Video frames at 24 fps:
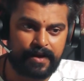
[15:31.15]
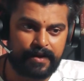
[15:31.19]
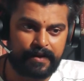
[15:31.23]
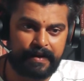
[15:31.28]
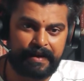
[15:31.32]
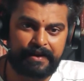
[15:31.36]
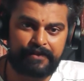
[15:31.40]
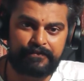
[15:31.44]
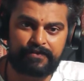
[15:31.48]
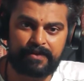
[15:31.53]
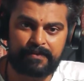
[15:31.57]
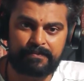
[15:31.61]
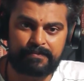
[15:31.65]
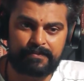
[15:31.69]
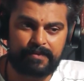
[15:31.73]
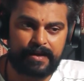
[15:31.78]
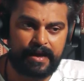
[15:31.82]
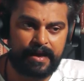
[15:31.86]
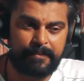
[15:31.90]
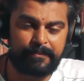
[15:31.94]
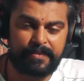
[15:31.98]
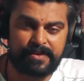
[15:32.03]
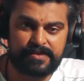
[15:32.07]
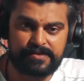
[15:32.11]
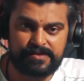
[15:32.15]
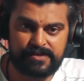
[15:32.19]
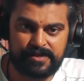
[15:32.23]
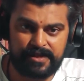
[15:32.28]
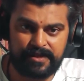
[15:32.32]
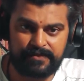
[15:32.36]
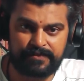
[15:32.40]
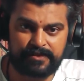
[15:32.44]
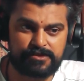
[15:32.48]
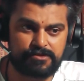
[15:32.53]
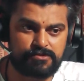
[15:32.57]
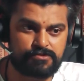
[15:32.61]
Right from
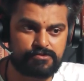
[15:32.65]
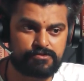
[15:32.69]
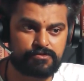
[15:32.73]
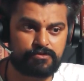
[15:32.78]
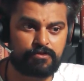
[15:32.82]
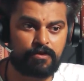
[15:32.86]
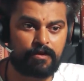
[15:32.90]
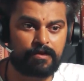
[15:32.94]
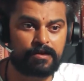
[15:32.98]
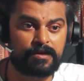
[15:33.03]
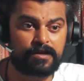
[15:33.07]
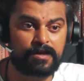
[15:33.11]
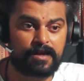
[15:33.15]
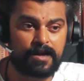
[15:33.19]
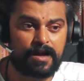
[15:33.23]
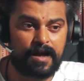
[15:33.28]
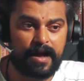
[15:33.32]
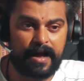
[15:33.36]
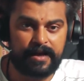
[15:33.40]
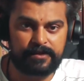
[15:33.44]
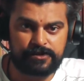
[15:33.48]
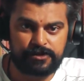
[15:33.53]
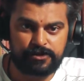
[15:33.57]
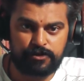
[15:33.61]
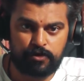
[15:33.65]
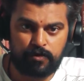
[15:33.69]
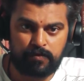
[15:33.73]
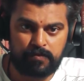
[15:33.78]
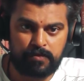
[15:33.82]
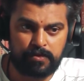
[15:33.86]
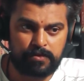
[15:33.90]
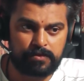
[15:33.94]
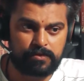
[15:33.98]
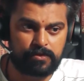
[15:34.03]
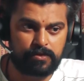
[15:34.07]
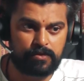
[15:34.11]
MSG, which is called
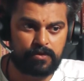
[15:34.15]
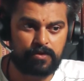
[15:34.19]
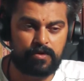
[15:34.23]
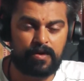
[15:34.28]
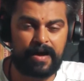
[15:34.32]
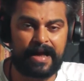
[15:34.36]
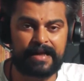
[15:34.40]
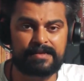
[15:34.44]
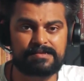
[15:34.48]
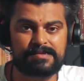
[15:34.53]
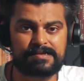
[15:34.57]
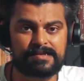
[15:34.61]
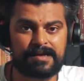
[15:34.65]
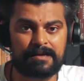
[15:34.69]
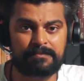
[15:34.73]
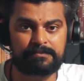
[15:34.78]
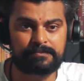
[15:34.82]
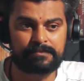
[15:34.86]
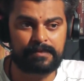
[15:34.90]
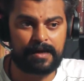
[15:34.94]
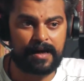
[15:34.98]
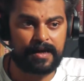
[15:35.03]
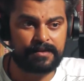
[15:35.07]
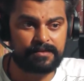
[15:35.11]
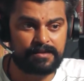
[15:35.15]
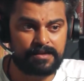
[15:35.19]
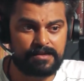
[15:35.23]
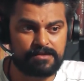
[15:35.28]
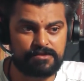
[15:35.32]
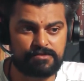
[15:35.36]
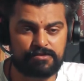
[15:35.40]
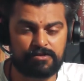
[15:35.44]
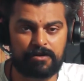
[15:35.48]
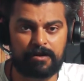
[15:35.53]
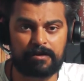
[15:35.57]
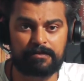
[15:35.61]
Ajinomoto, and some
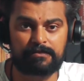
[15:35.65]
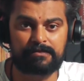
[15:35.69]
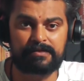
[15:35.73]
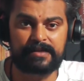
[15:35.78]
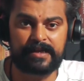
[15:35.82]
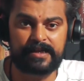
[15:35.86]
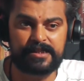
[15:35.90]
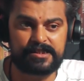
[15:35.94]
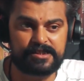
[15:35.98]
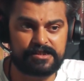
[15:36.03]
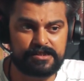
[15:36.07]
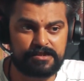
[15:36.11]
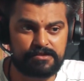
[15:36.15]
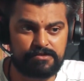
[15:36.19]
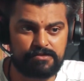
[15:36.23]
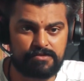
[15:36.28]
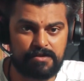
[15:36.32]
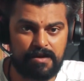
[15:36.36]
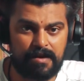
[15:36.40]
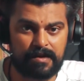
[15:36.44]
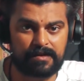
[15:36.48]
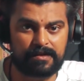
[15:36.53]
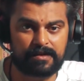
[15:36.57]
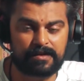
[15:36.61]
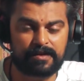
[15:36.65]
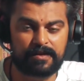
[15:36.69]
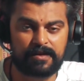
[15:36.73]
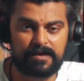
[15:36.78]
others called tasting salt.